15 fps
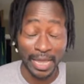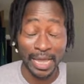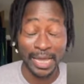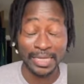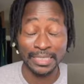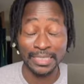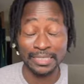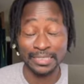
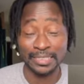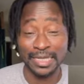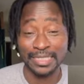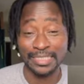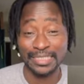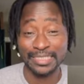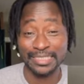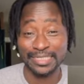something about
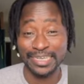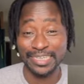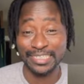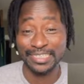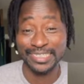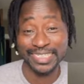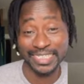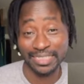somebody who
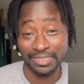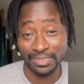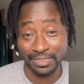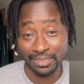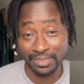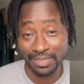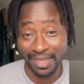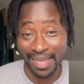is
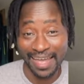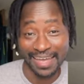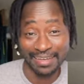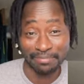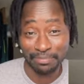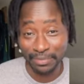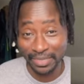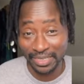gay
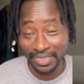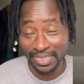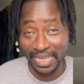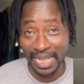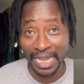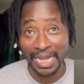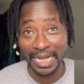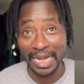and is
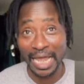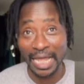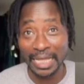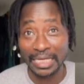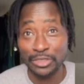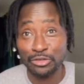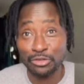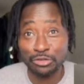
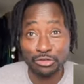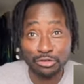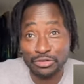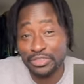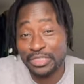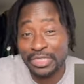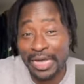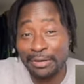married and
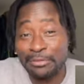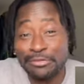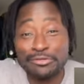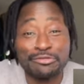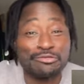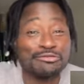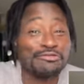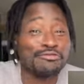is having
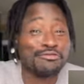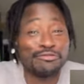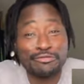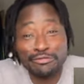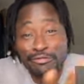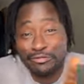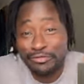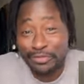children and is
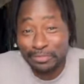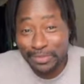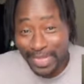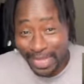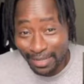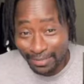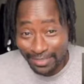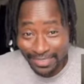having gay
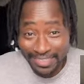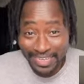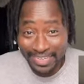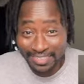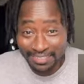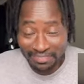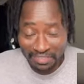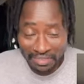sex.
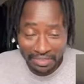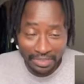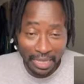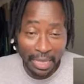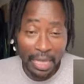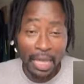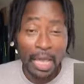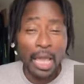
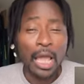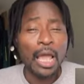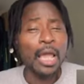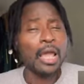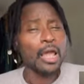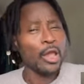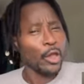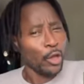Any
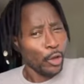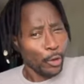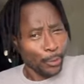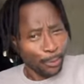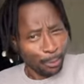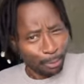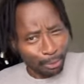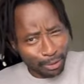
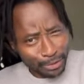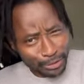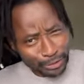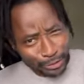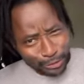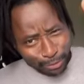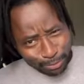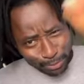of all
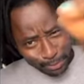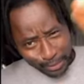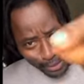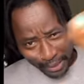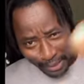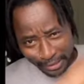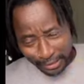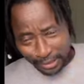
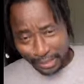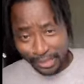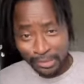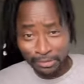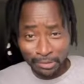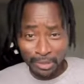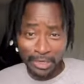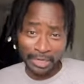the people in
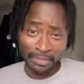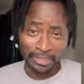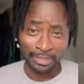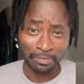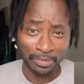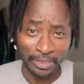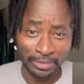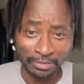this world,
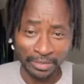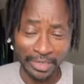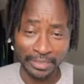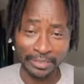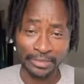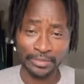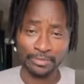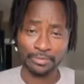
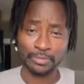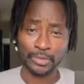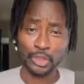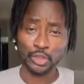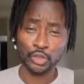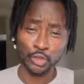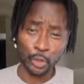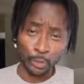Toyinlawani now
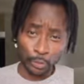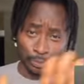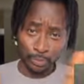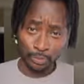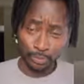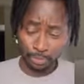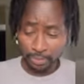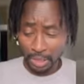put
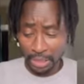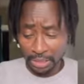mouth.